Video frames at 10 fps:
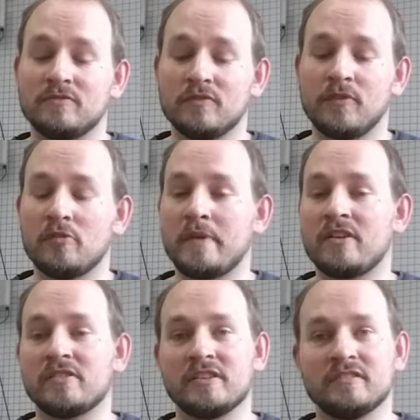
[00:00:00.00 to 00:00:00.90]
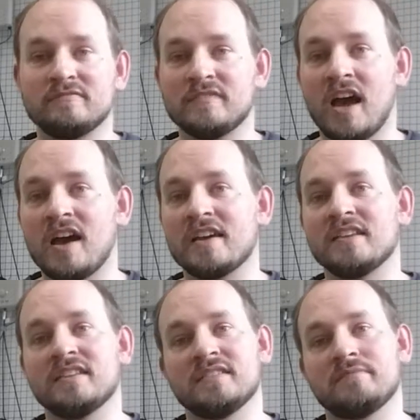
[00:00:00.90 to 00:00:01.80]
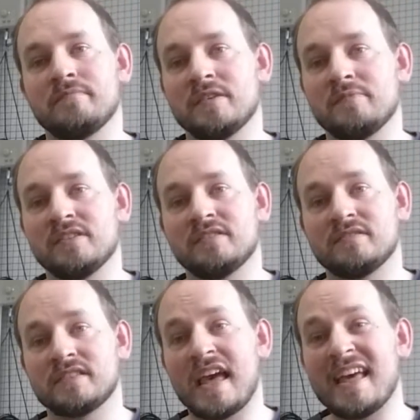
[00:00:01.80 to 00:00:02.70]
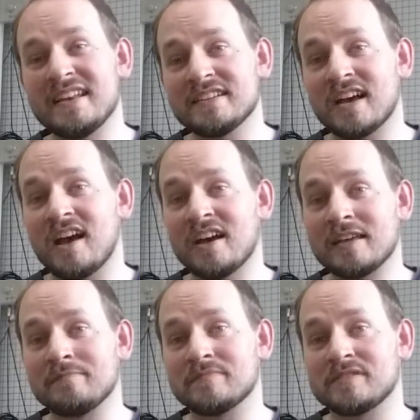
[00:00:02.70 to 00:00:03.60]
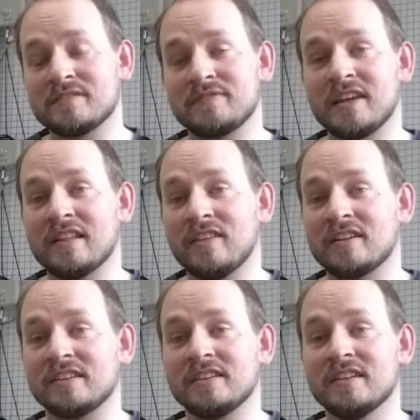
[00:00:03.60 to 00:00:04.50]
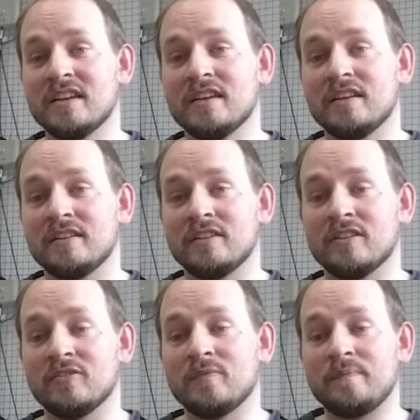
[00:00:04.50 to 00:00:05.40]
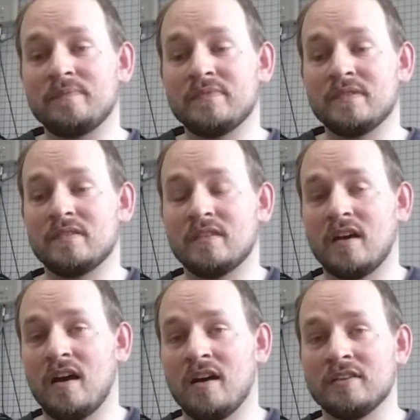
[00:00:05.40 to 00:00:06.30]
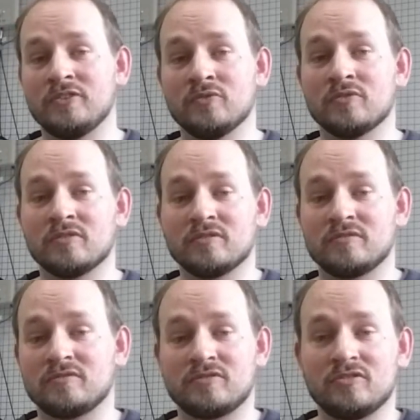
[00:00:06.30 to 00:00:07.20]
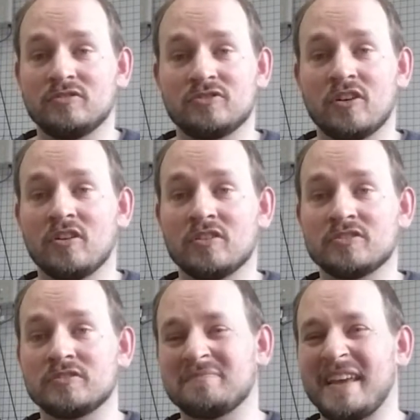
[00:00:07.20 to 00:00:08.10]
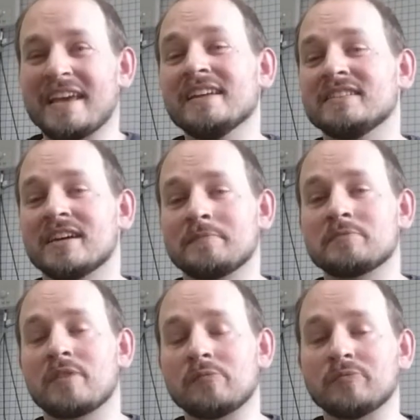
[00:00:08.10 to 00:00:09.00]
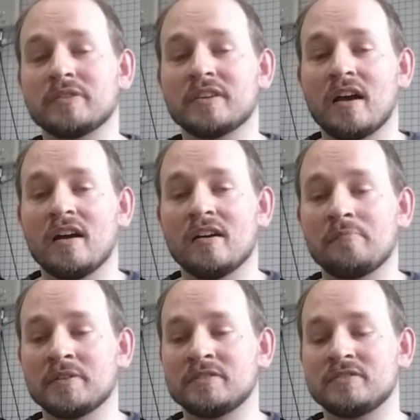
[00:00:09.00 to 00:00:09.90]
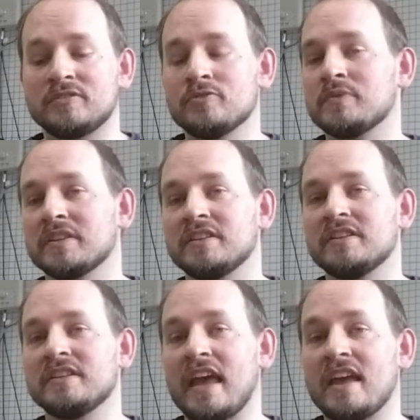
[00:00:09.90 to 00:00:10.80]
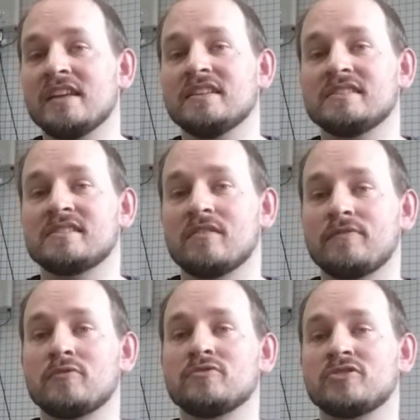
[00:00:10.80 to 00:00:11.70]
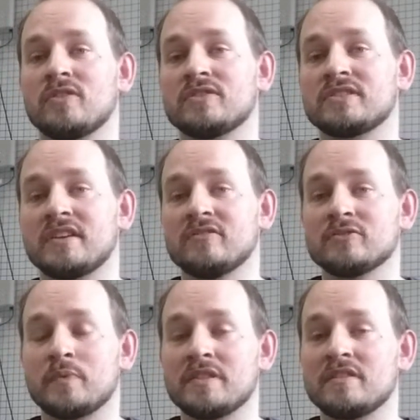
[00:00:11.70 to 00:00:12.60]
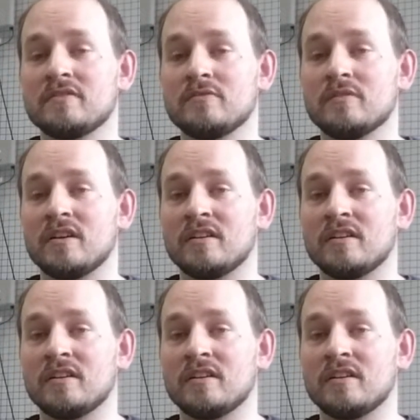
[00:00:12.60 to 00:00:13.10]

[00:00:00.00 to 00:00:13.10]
phone battery 9, maybe 10 times if you get lucky, you know, on your charge, 8 times probably. But do you really need 8 cell phone charge cycles with you?